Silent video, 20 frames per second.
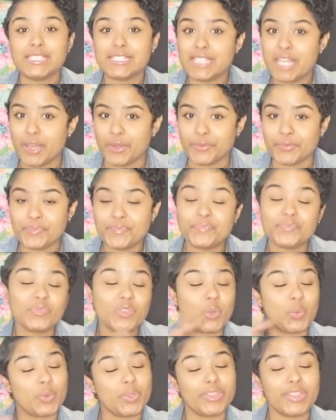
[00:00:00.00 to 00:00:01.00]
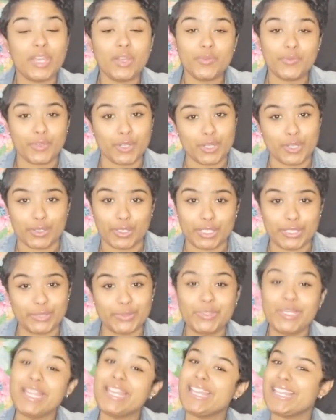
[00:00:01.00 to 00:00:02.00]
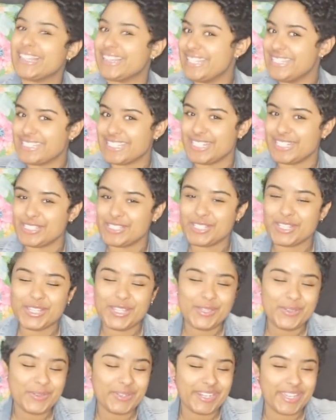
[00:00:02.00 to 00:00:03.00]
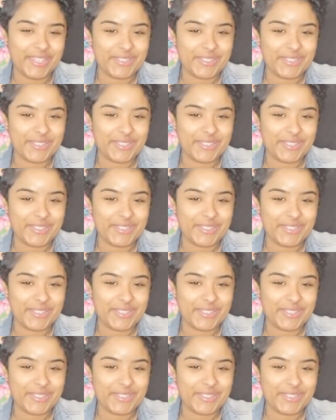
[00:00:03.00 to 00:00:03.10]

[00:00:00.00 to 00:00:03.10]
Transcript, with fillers: So without further ado, let's get into the Q and